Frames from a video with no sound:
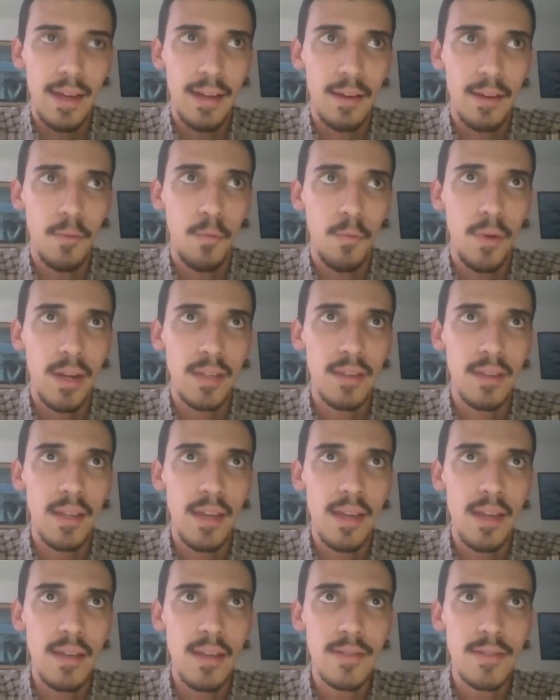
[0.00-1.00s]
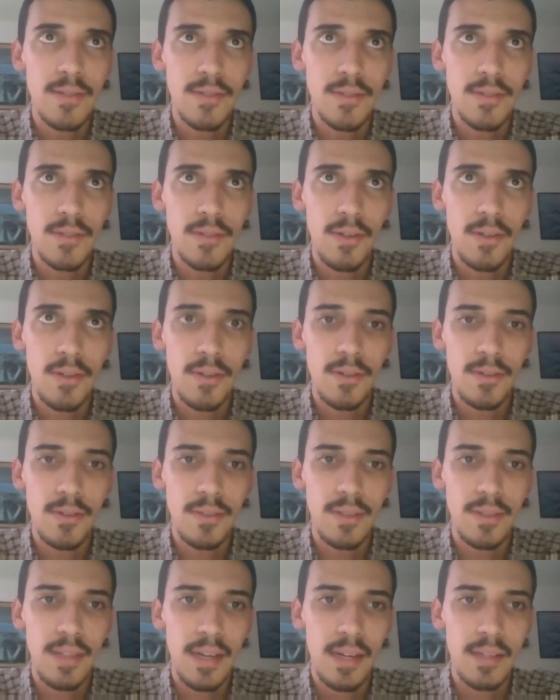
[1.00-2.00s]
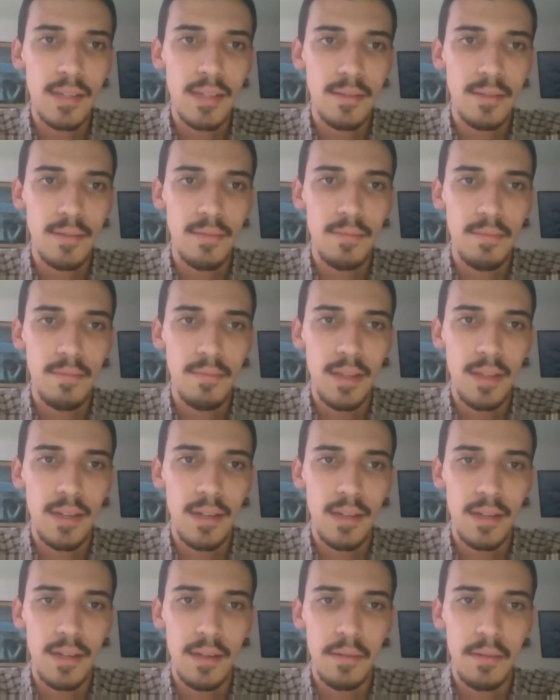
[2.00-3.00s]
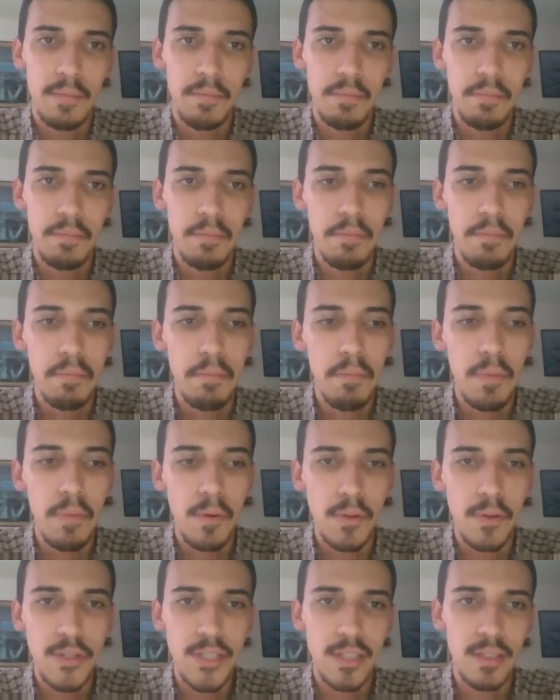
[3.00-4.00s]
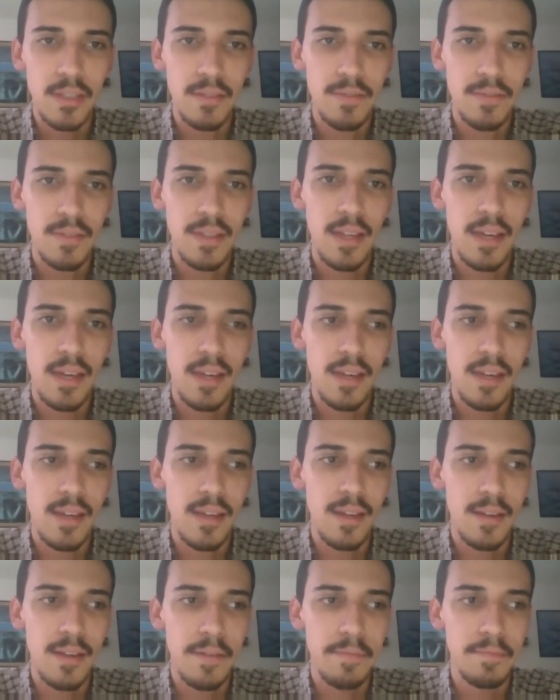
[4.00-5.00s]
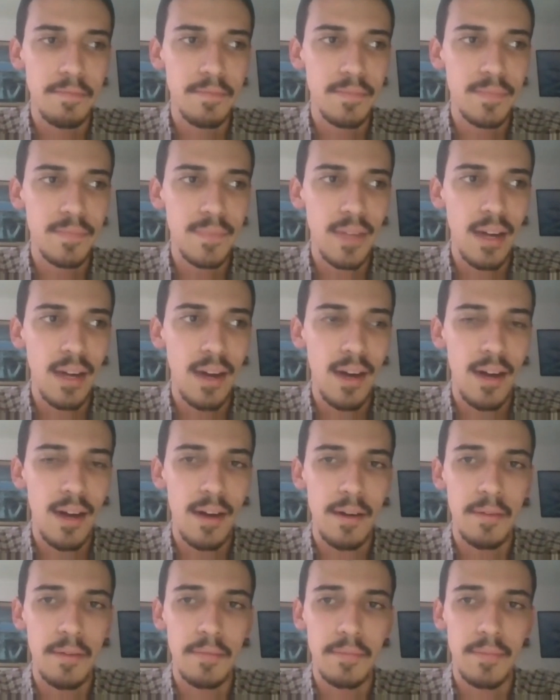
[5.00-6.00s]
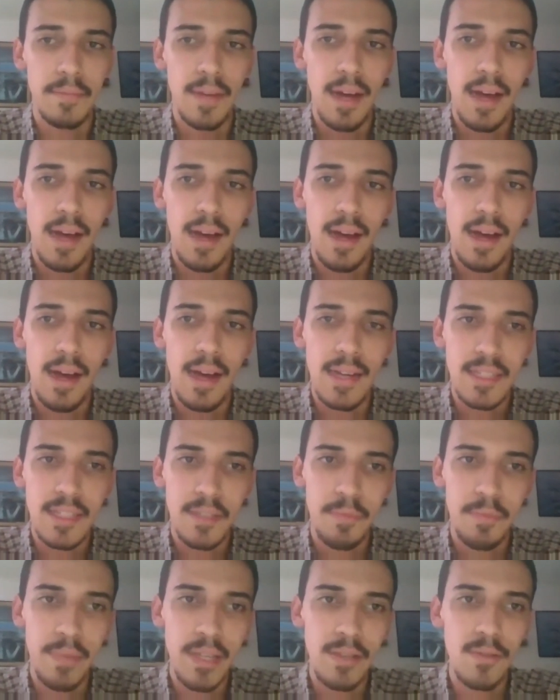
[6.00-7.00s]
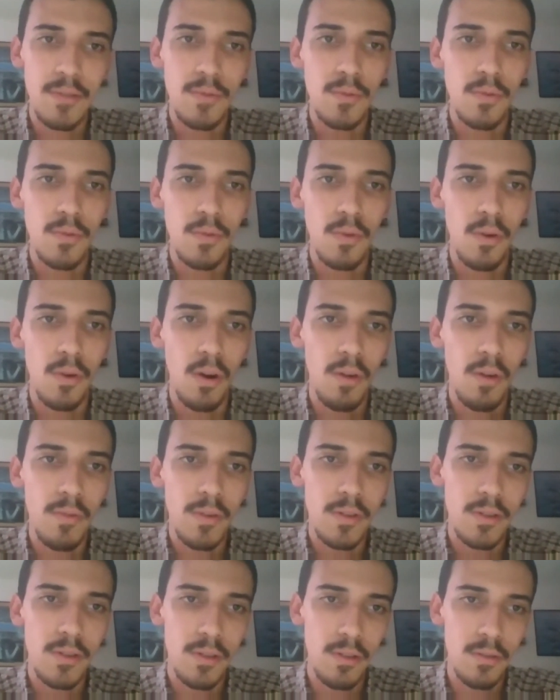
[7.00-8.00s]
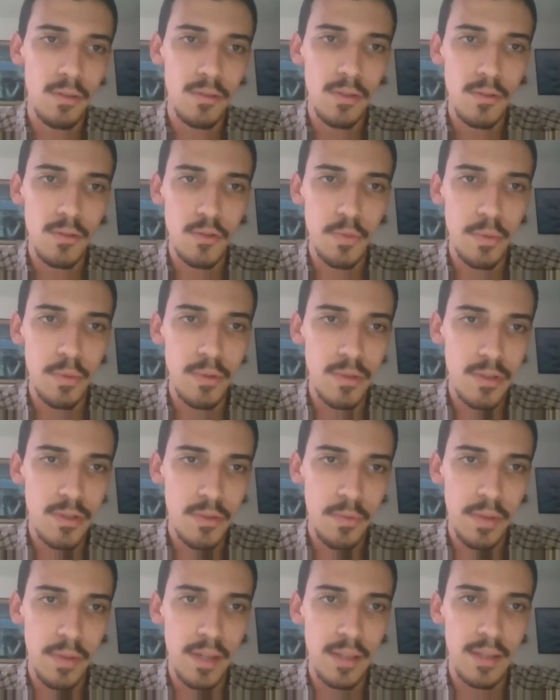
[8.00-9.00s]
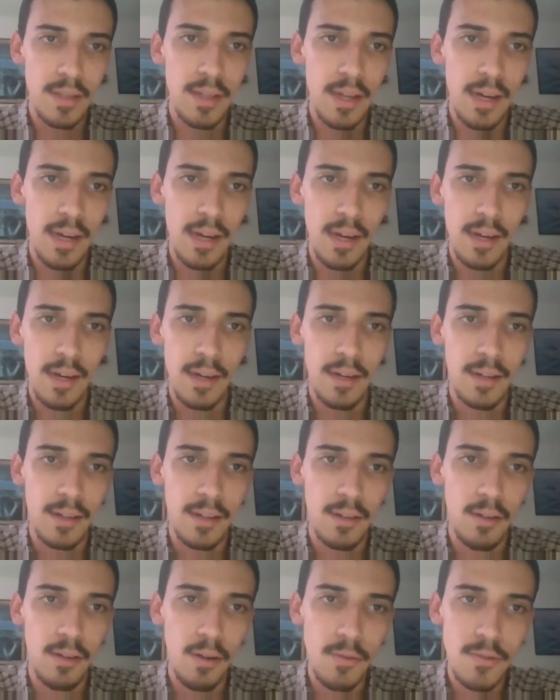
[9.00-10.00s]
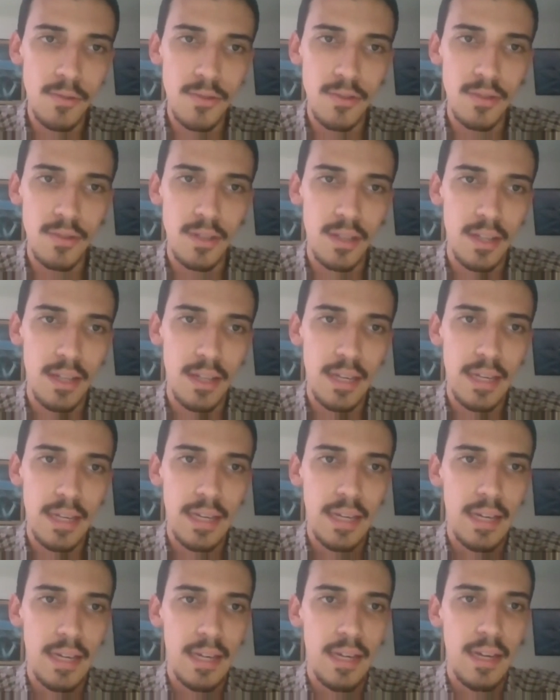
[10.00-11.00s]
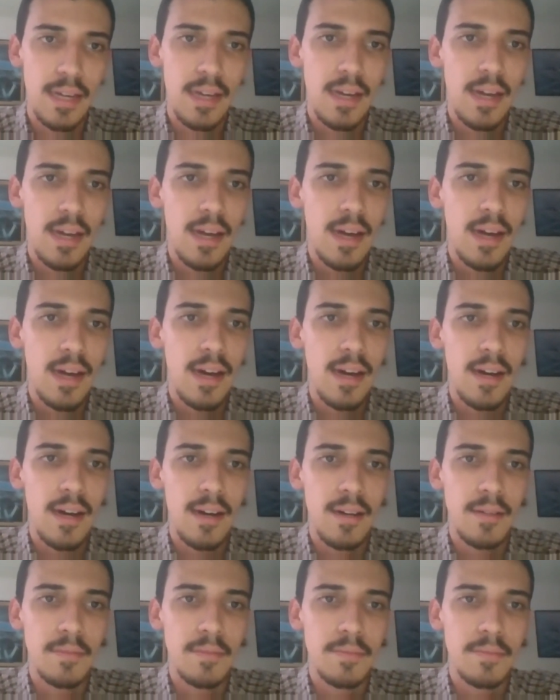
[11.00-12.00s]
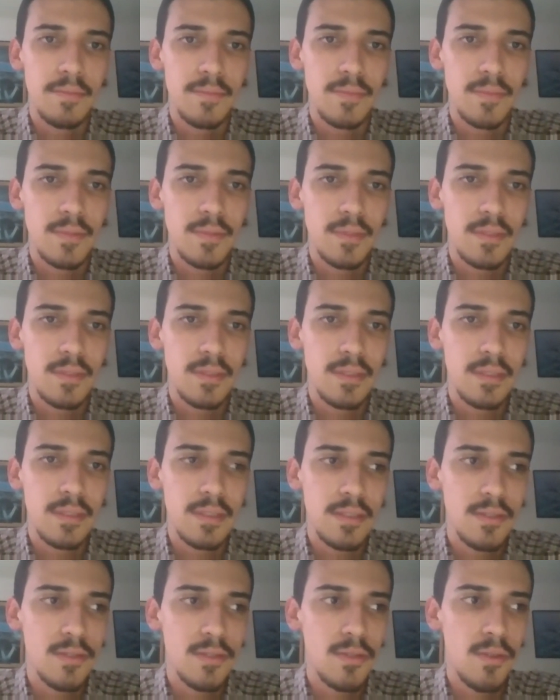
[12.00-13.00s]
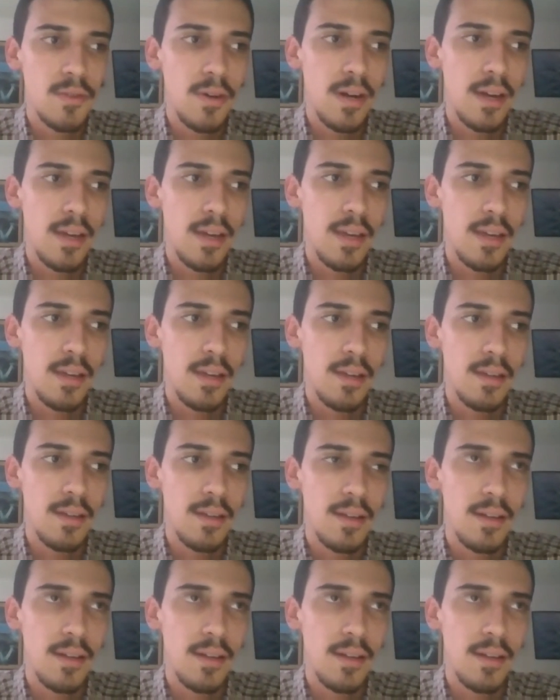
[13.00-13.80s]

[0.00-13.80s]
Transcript: when they saw that uh, bookshelf, they um, asked me to cover all those books with clothes. Um, so it